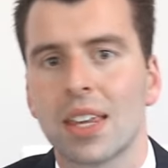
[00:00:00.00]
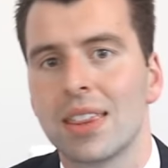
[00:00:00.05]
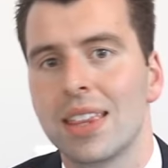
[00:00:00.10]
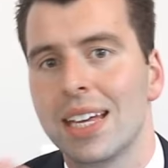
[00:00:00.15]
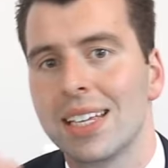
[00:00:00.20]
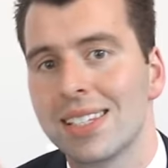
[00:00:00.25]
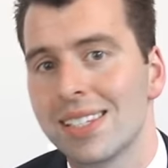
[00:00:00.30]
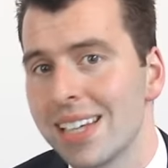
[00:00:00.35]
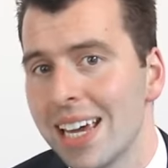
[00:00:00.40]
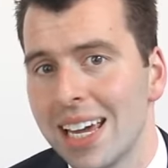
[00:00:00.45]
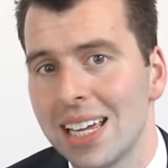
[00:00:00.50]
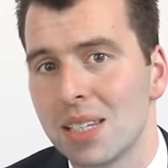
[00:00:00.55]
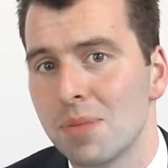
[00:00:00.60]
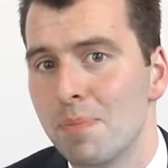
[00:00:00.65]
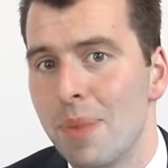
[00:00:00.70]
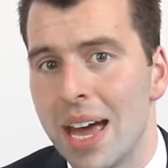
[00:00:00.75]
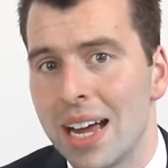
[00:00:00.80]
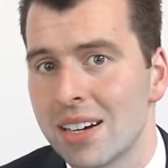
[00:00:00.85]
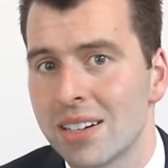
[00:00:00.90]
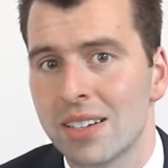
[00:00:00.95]
than say it's
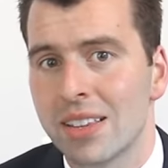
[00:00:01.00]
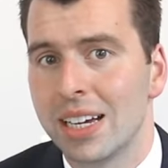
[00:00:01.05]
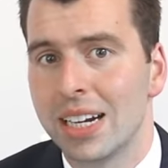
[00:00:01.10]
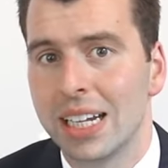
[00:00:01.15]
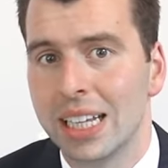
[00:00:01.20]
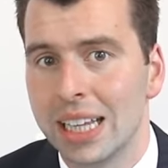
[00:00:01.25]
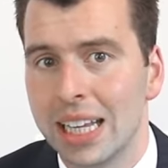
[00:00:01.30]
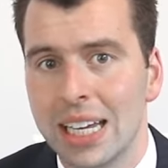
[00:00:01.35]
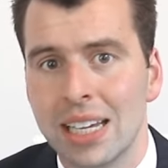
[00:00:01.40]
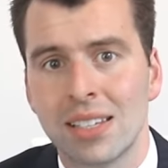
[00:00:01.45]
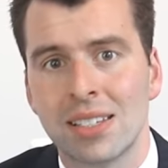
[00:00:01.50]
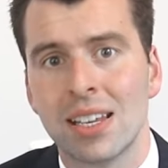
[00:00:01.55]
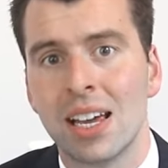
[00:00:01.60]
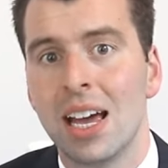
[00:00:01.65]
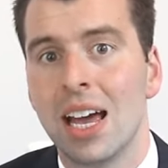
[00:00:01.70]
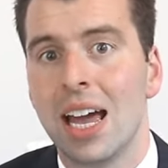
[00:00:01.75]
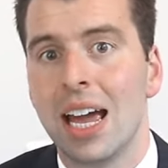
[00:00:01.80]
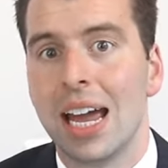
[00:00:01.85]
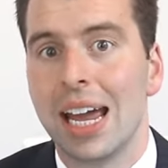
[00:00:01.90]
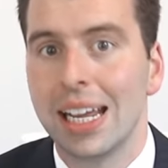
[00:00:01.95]
better than it is
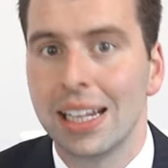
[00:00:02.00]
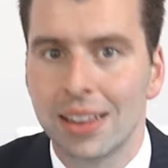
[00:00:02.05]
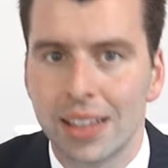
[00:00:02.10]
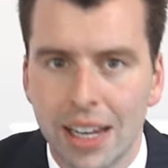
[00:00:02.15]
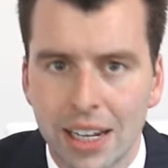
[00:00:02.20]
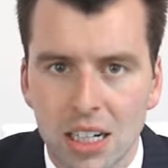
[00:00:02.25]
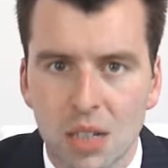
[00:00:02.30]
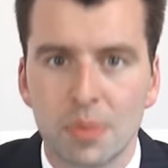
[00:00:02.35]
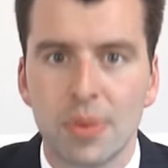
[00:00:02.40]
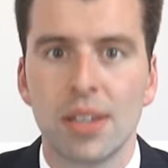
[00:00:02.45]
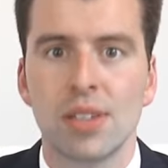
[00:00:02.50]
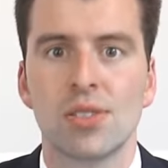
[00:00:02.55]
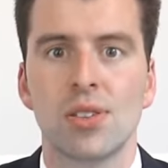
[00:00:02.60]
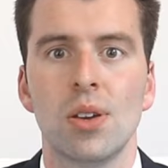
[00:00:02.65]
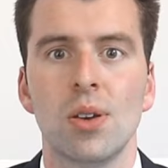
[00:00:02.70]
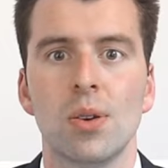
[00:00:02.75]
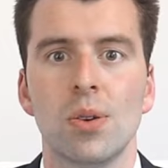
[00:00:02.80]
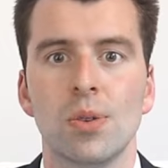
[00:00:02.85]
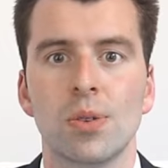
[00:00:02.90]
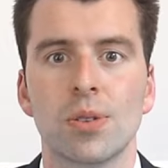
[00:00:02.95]
and later be
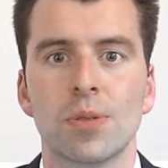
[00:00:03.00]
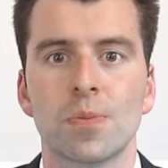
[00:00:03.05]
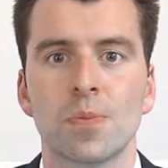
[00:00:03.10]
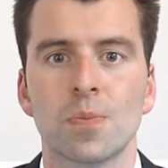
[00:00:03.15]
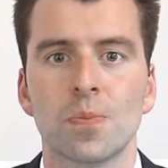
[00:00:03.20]
sued.